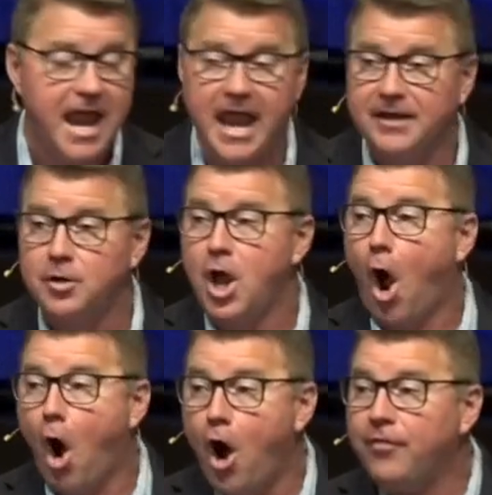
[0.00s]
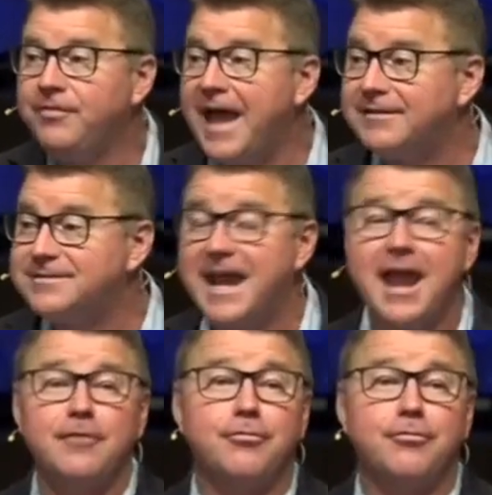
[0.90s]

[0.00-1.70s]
And on that day,